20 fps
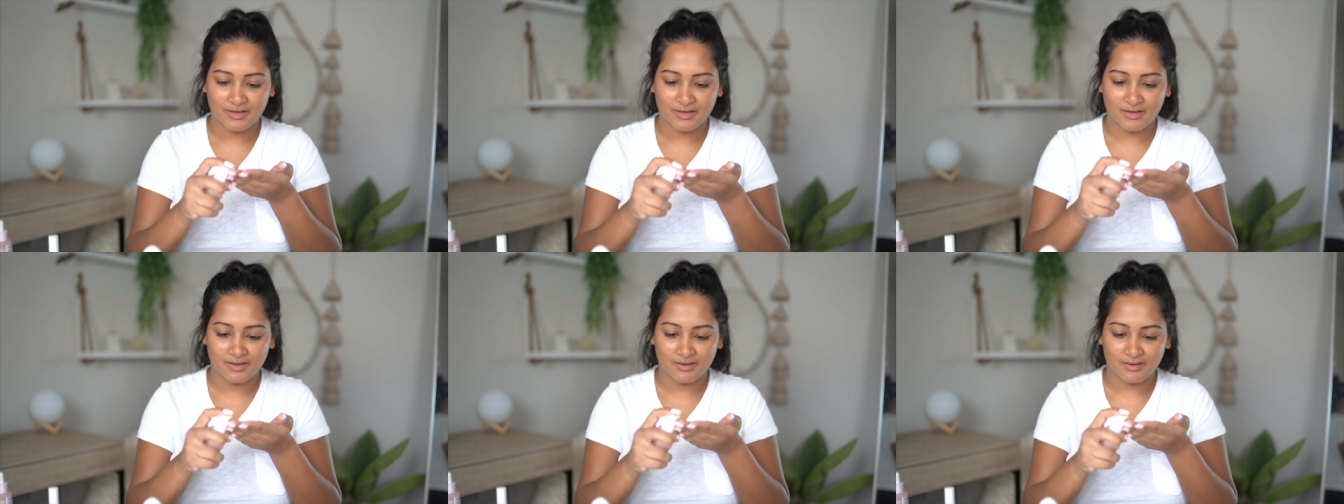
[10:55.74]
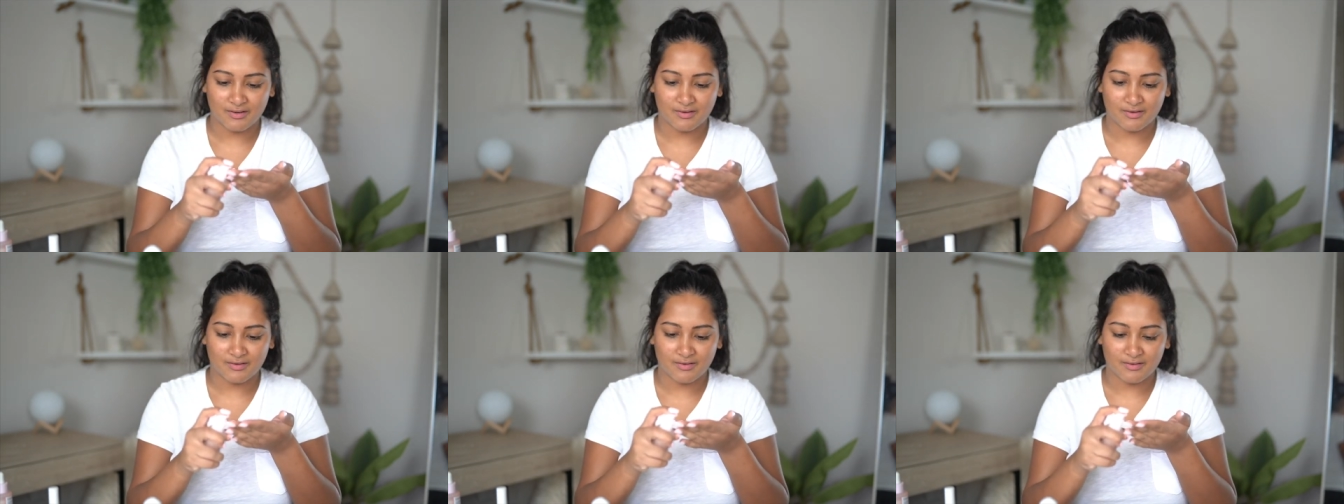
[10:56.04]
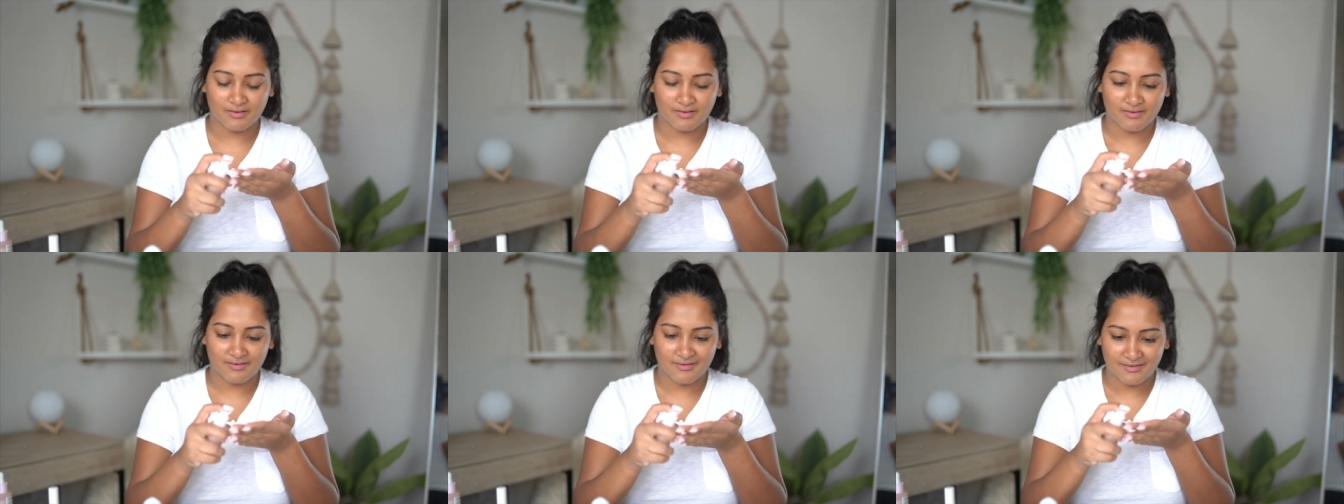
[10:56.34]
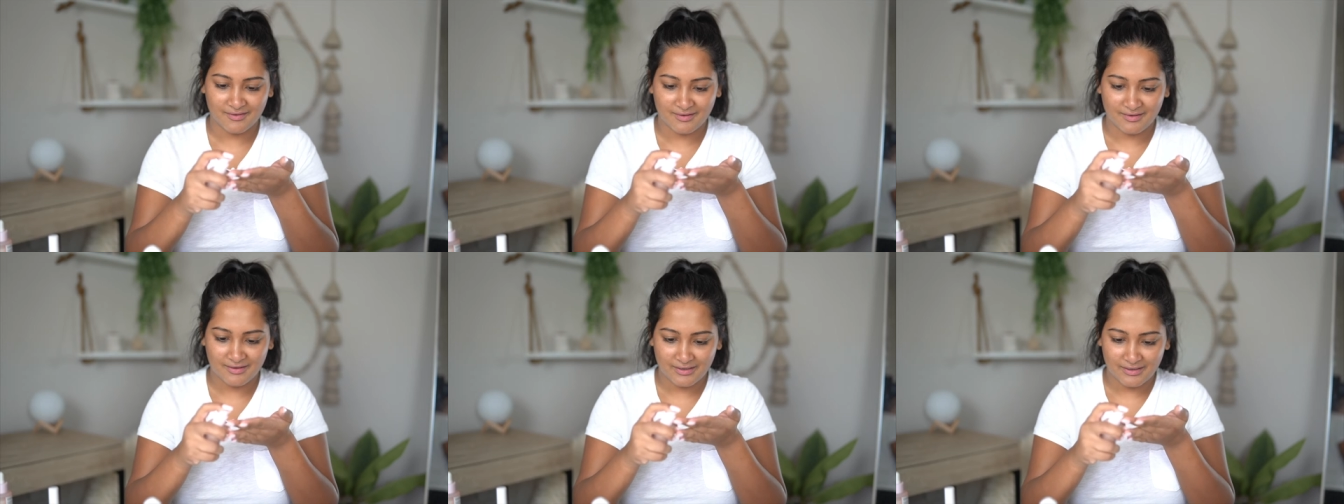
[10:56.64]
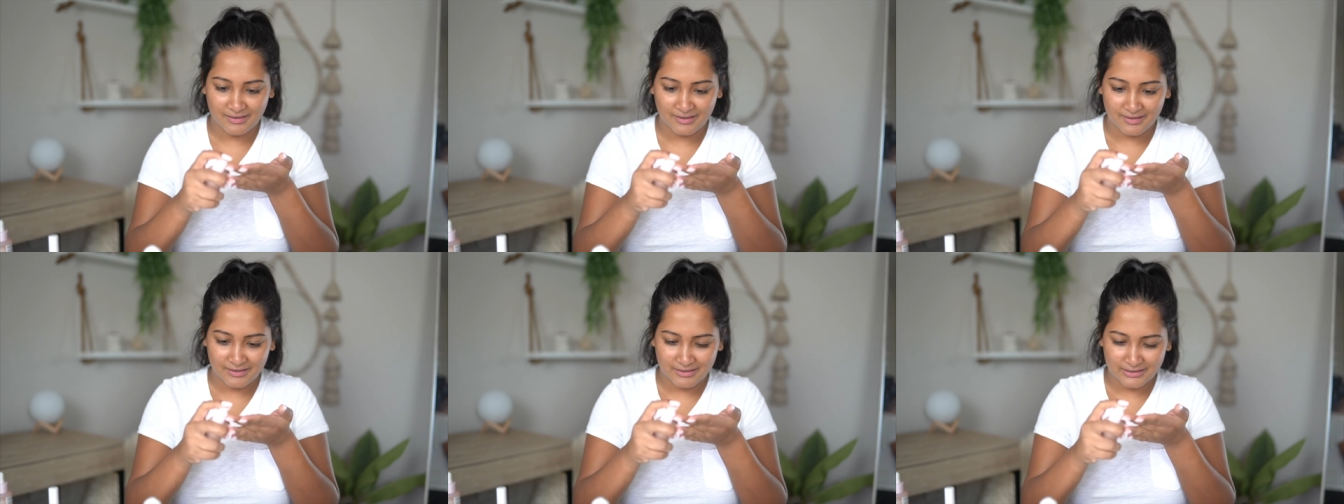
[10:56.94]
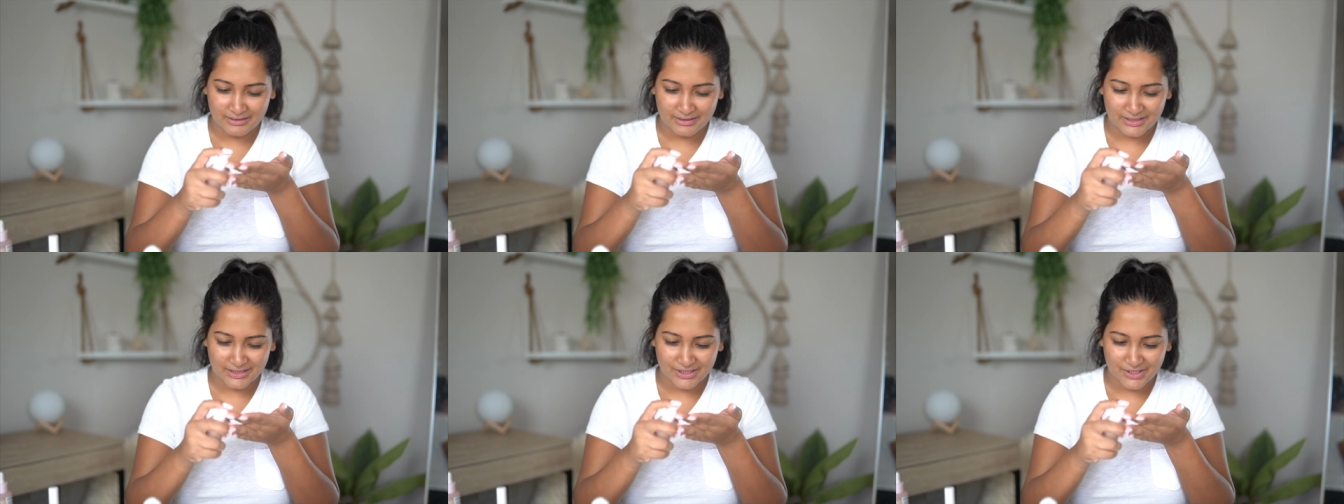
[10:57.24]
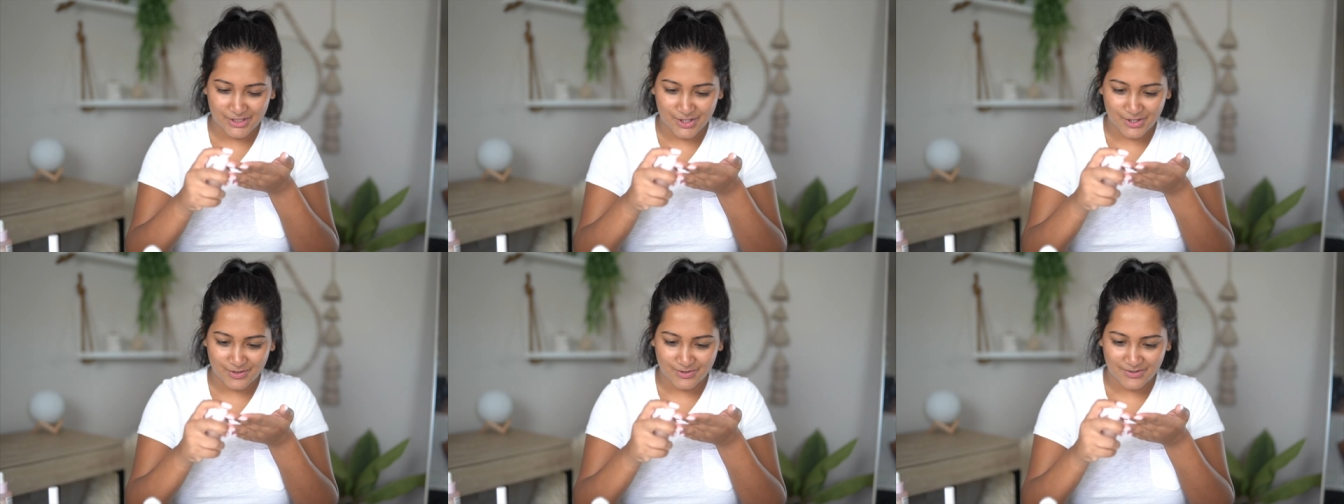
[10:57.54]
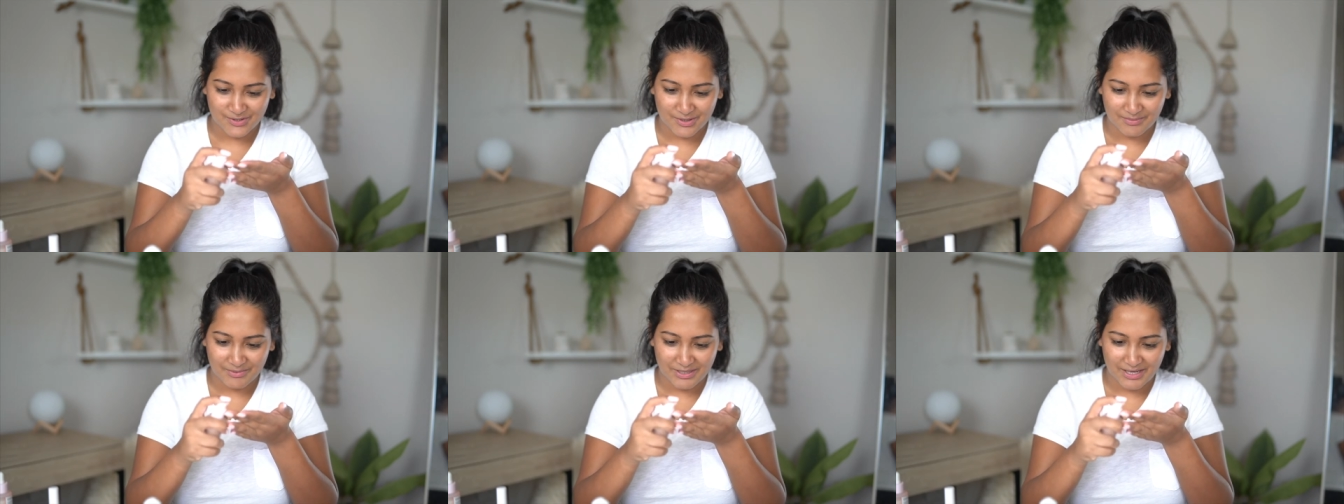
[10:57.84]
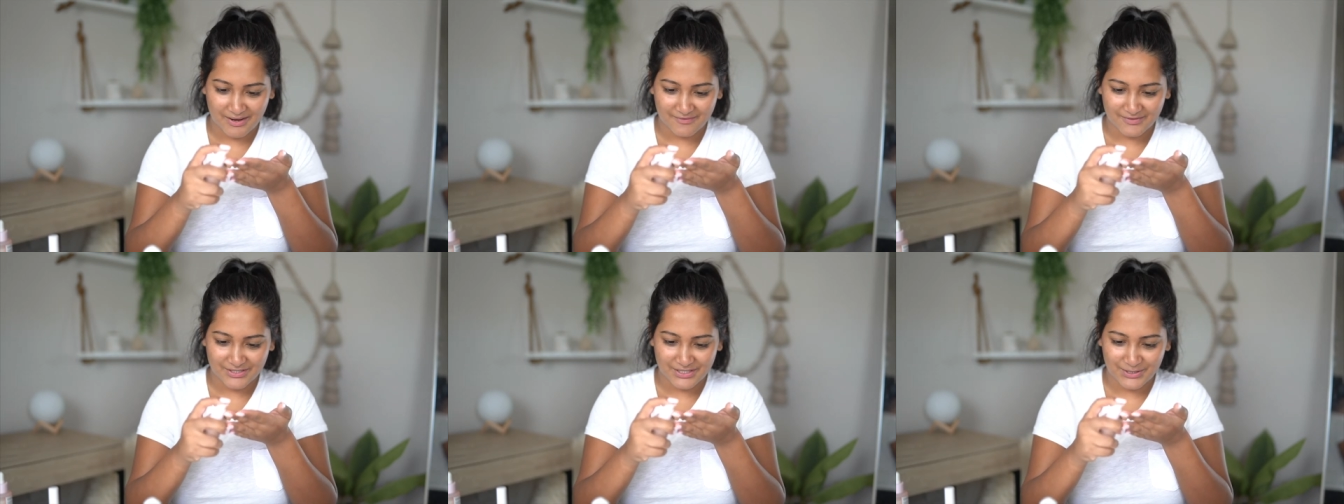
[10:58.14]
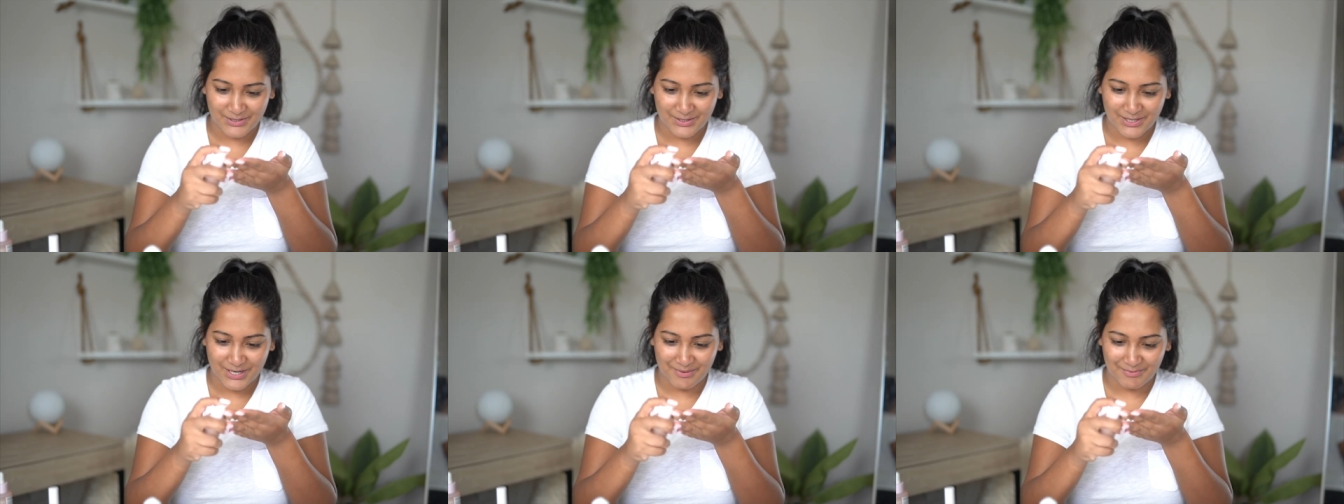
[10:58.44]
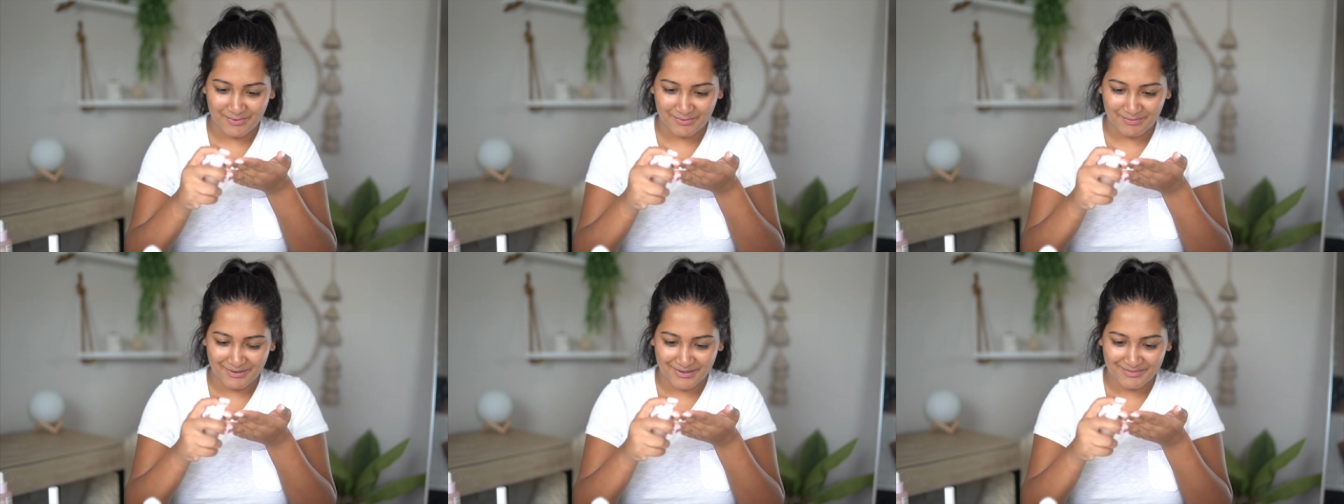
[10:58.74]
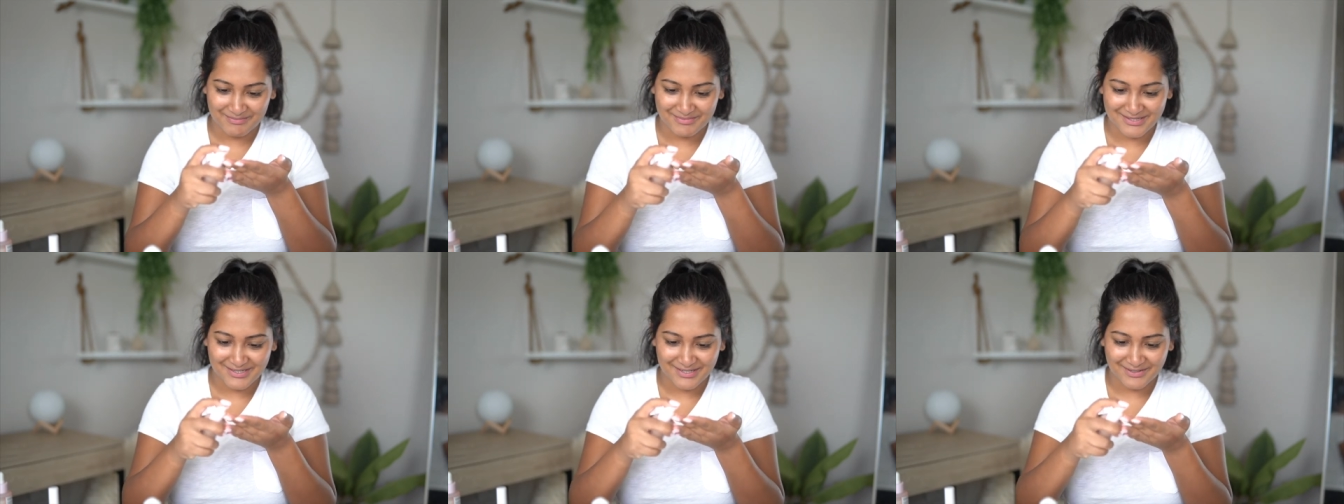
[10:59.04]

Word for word: and it's new, so I'm gonna have to do a couple pumps.